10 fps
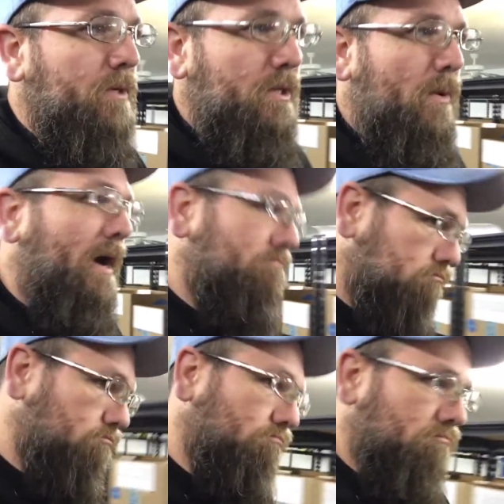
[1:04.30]
really well.
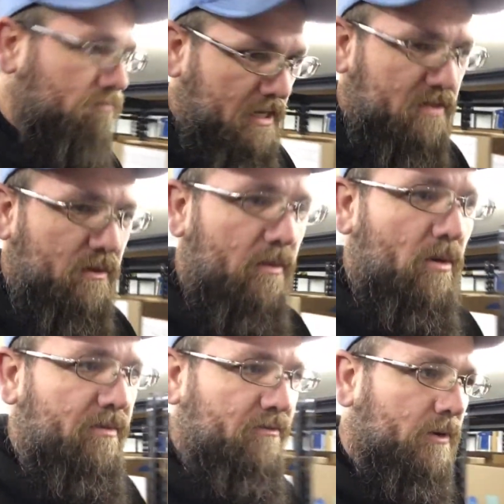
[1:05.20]
That's what I'm
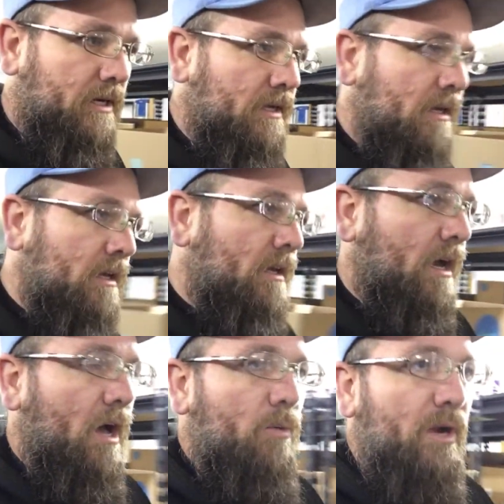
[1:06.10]
hoping for.
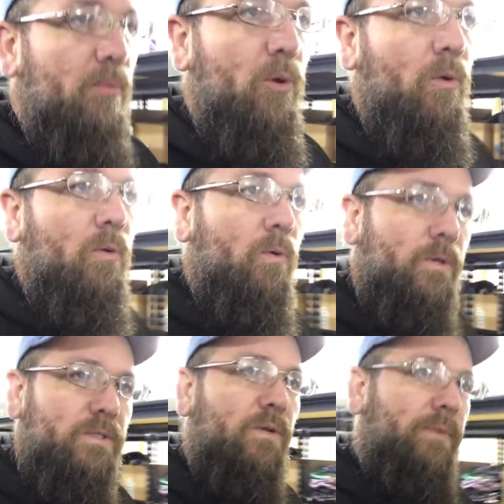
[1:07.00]
We're gonna pull
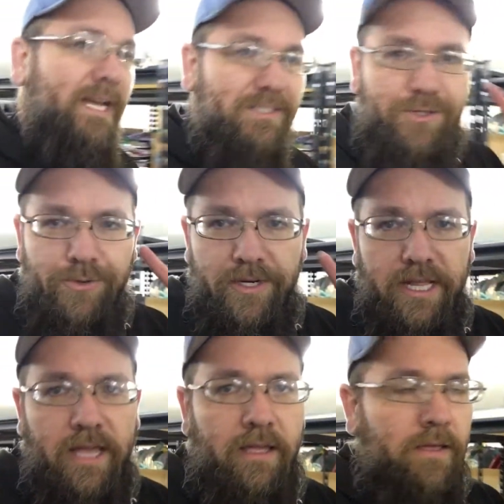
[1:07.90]
orders. We got two
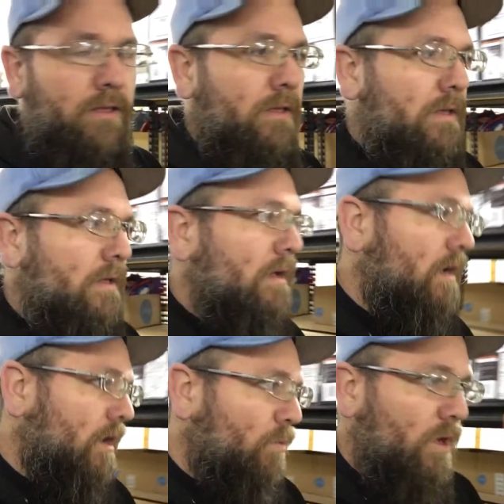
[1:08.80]
today.
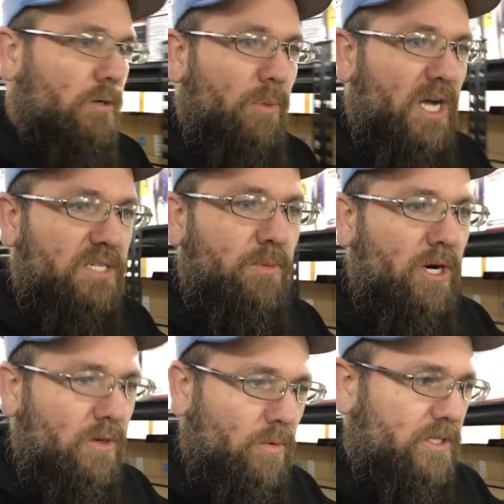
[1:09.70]
One on
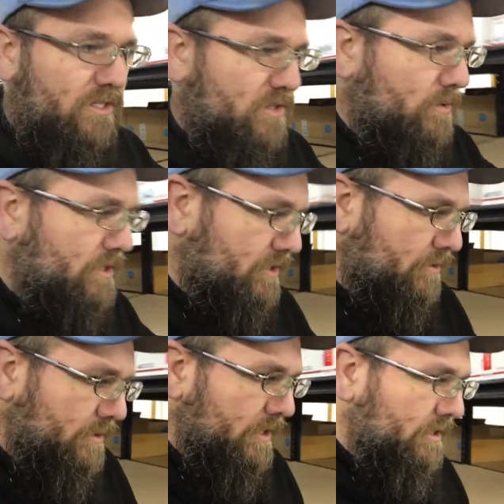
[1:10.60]
Poshmark, one on store
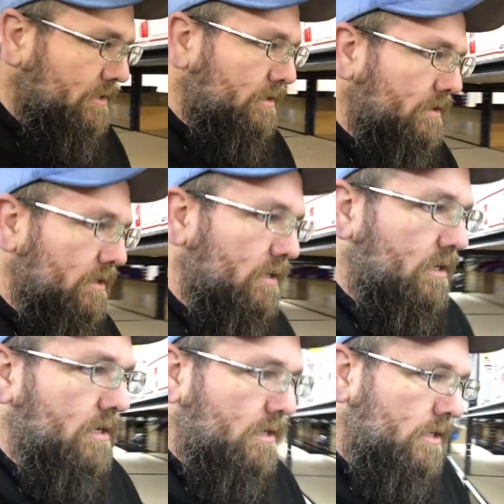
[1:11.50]
two.
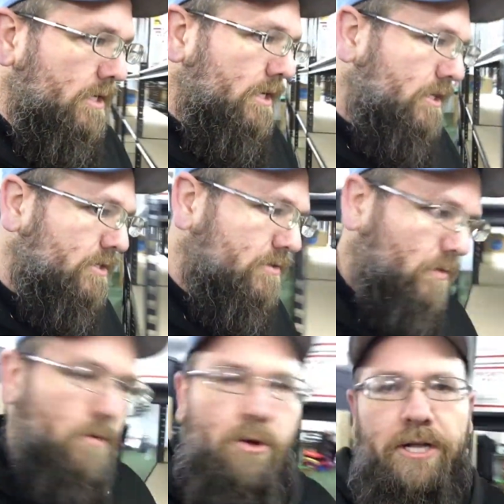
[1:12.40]

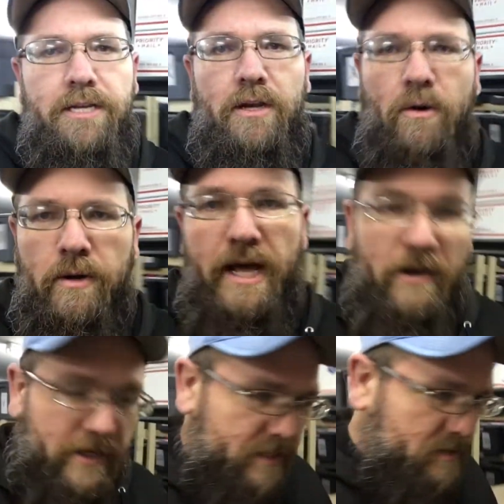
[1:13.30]
Store one didn't hold out